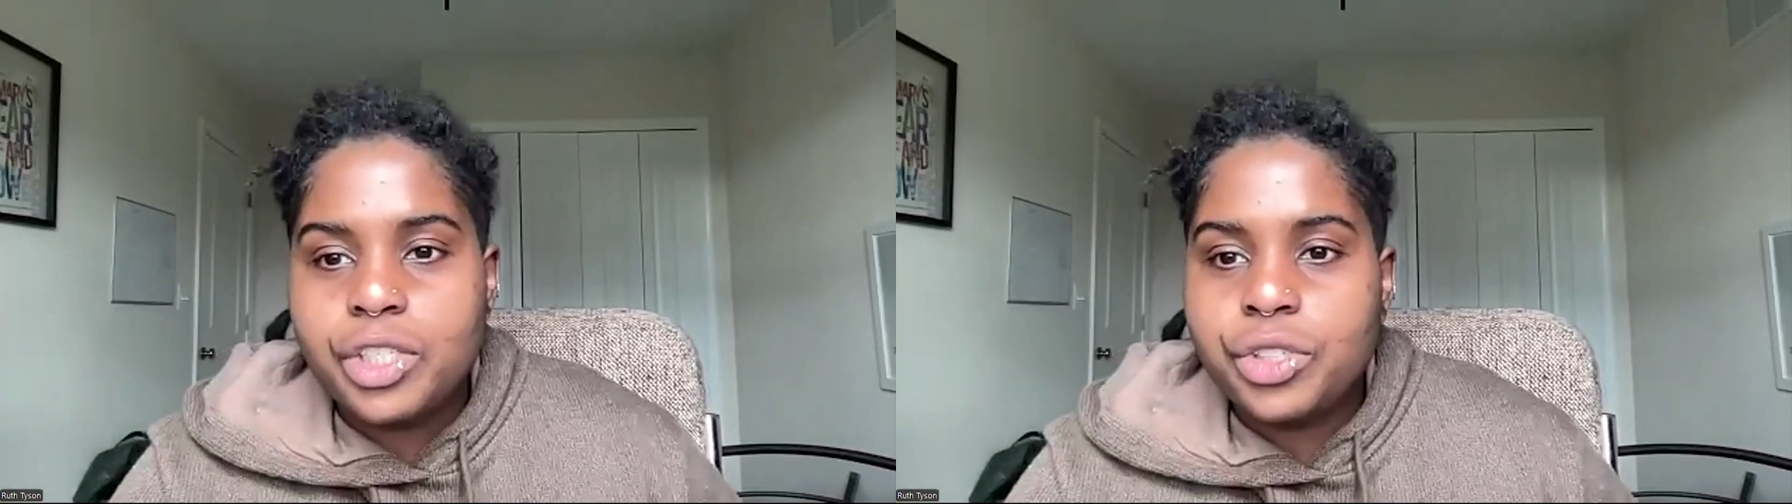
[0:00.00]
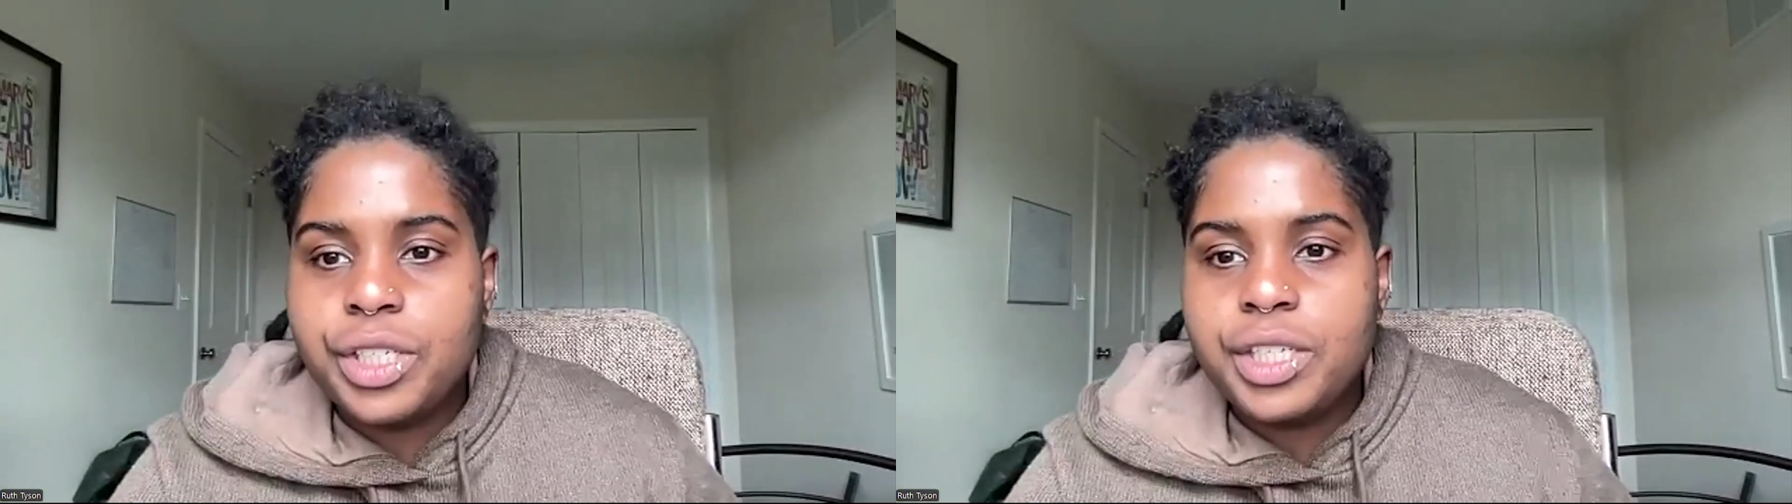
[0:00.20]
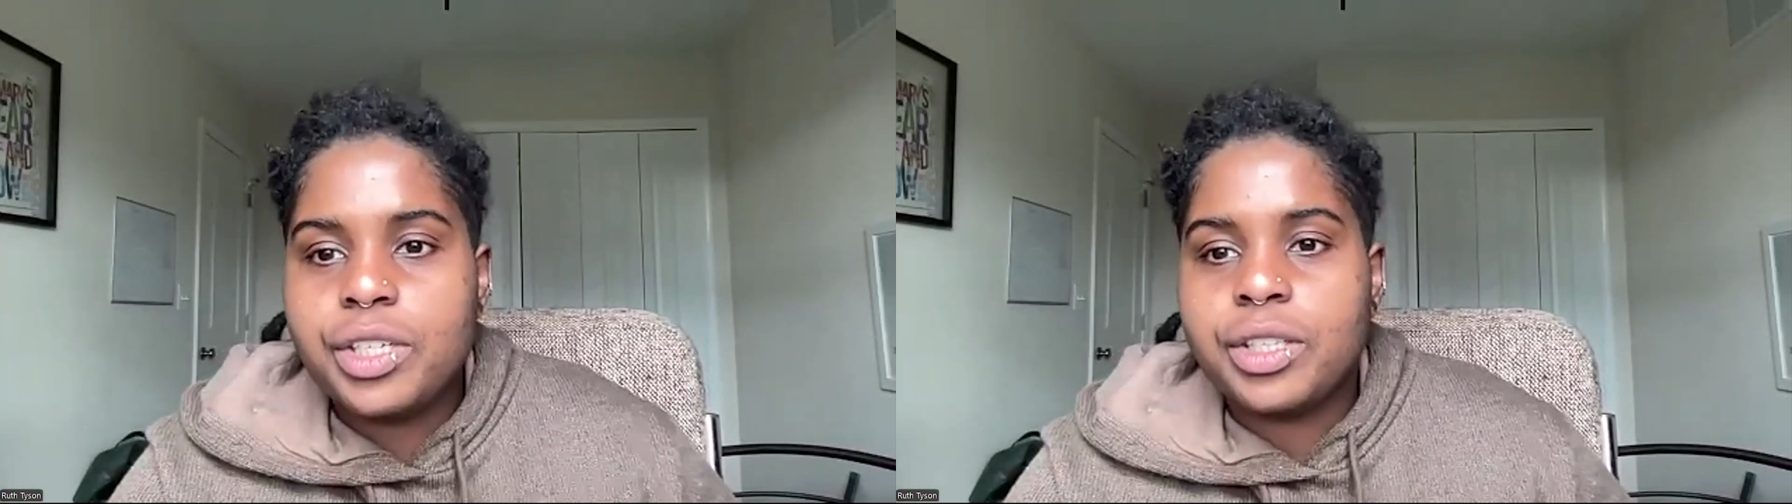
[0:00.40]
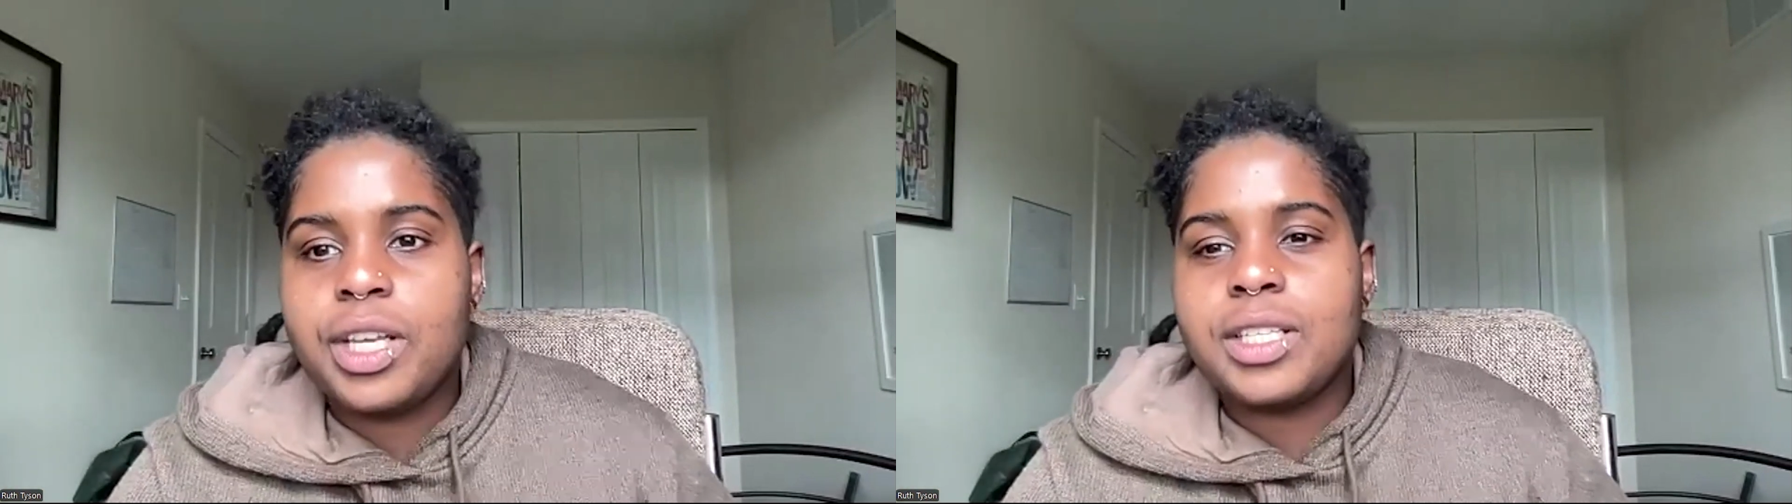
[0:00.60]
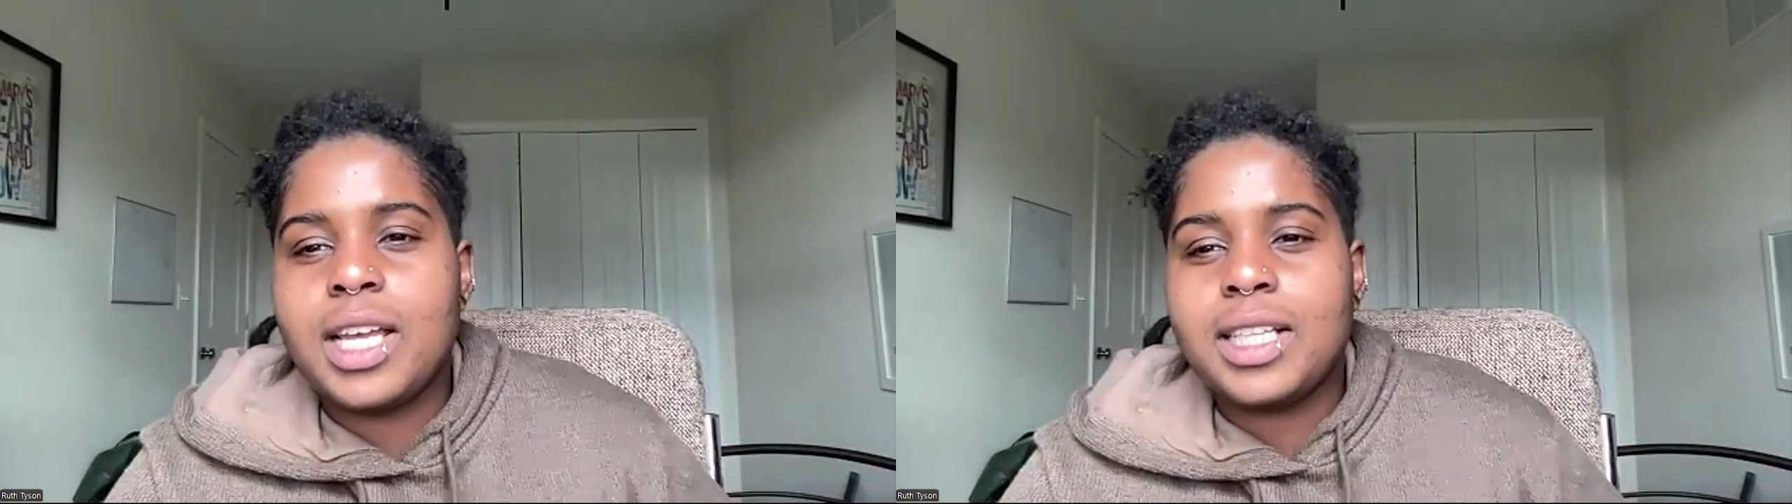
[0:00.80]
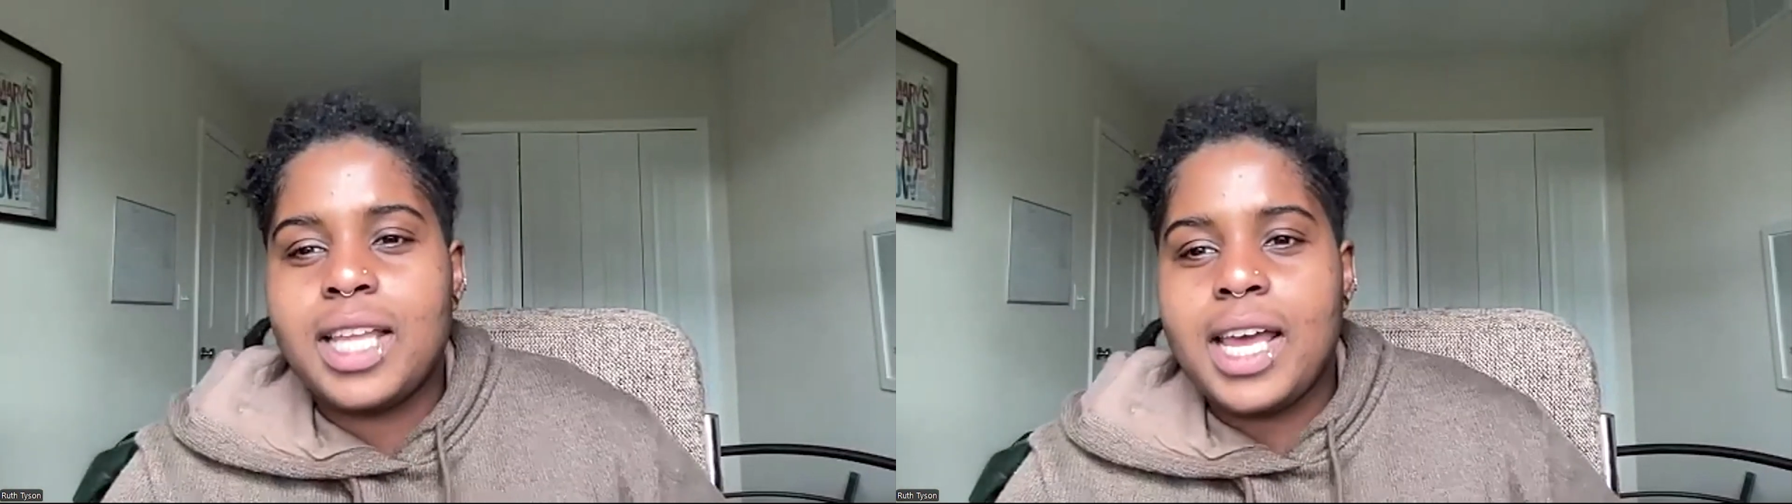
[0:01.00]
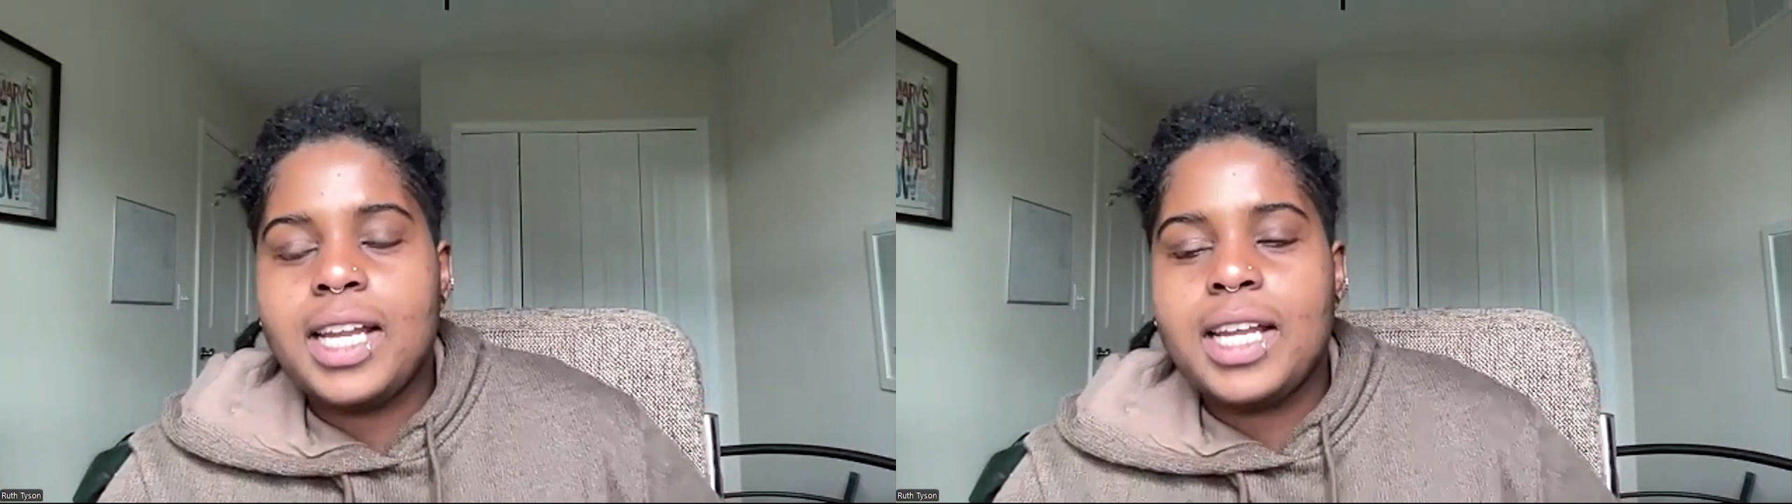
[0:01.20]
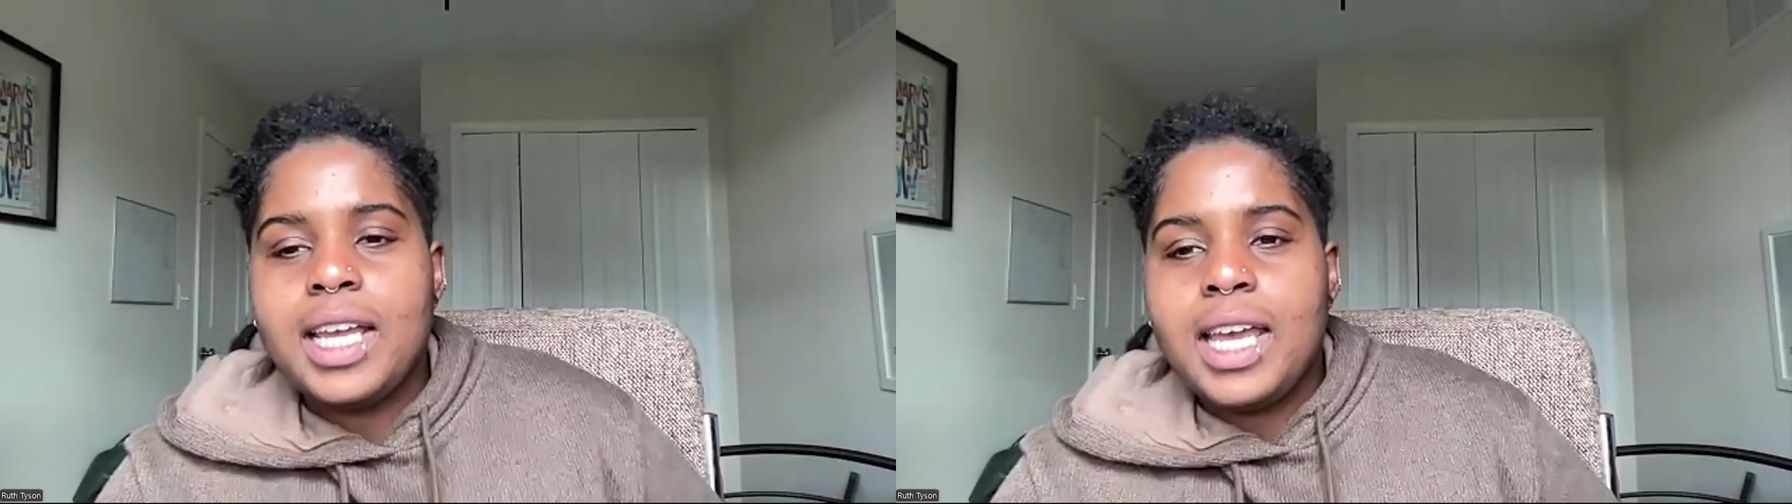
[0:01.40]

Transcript: trees or things like that.